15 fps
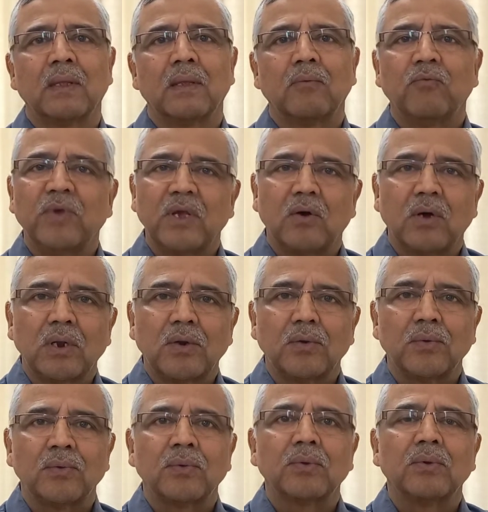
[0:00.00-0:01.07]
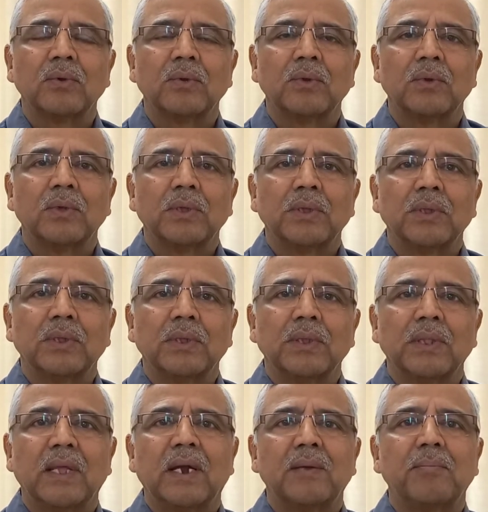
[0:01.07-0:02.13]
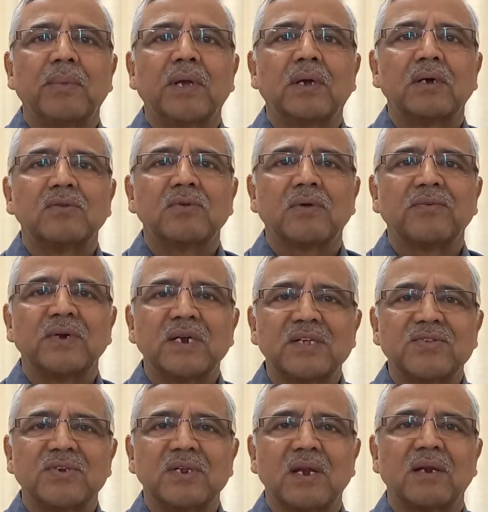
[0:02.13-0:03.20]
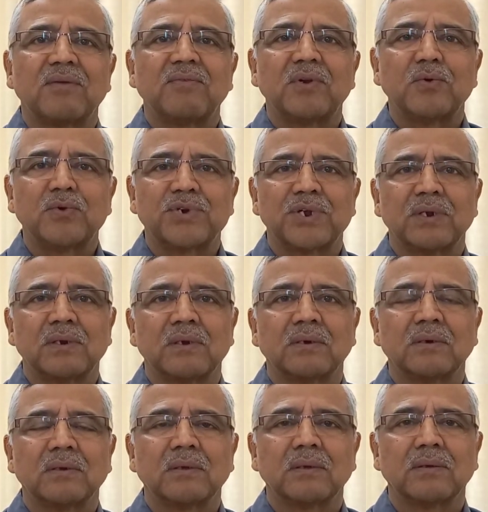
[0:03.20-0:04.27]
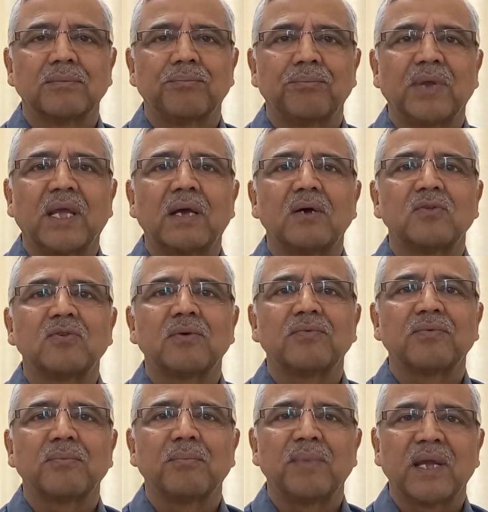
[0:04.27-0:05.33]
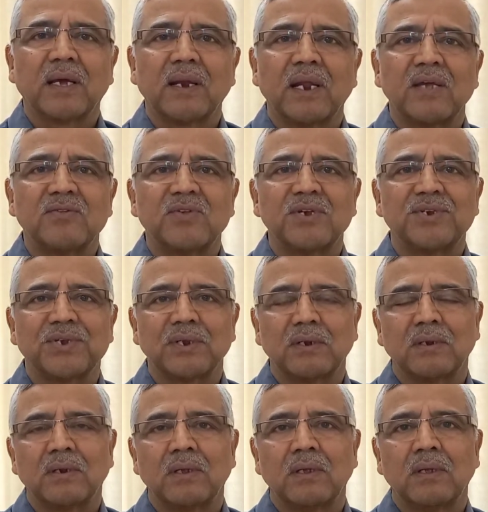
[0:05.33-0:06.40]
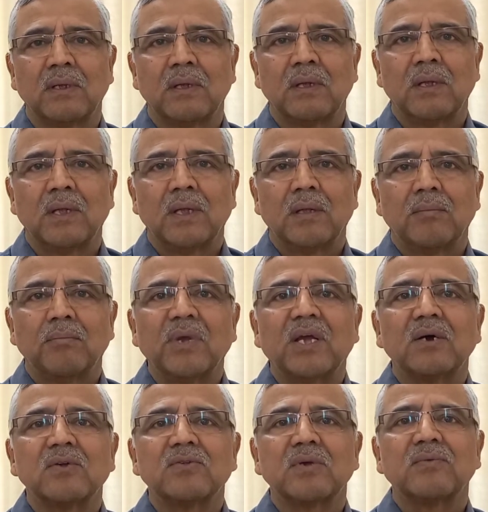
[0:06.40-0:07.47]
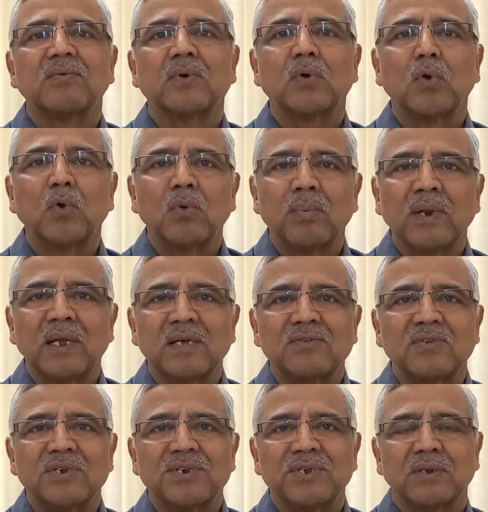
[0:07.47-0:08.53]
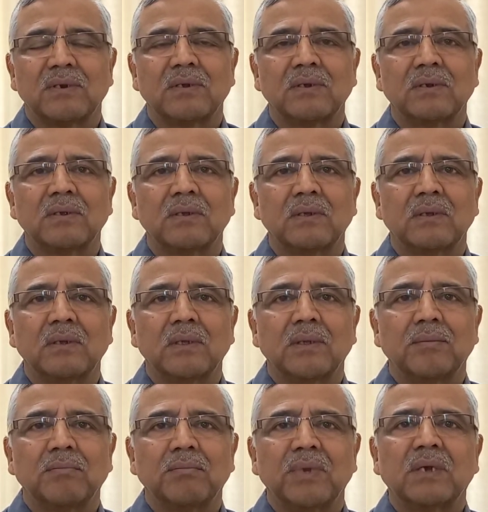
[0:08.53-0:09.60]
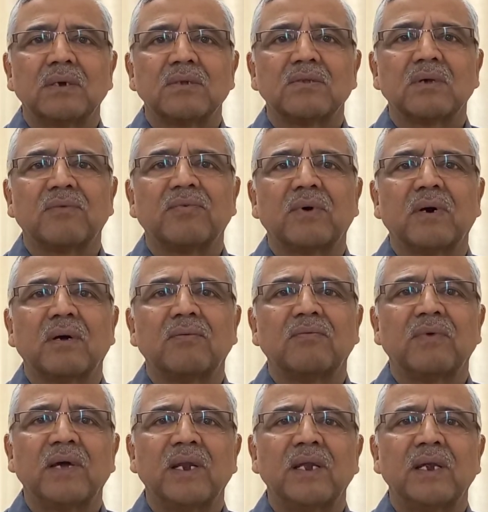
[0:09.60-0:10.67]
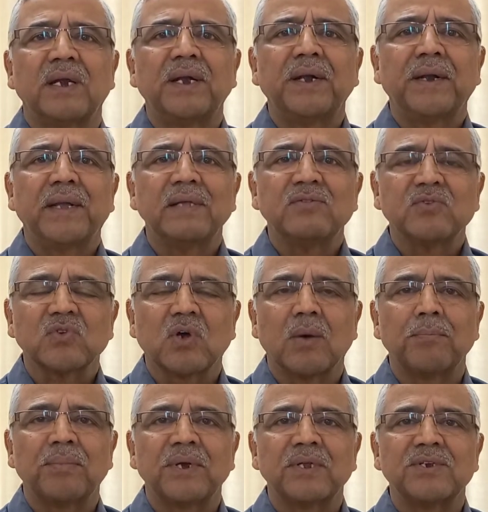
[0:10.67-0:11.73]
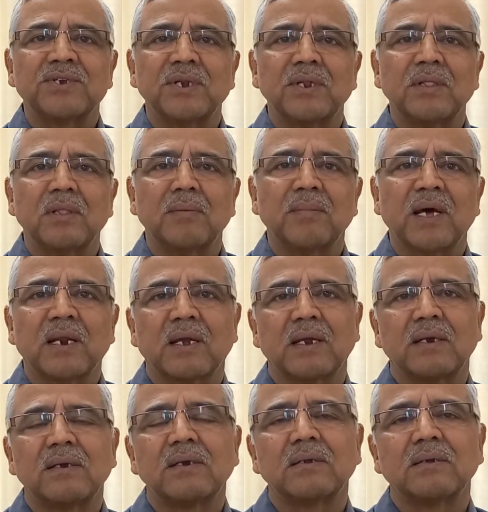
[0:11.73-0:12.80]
We all know that because of industrial revolution, because of mechanization, because of globalization, because of a very intense competition in the market,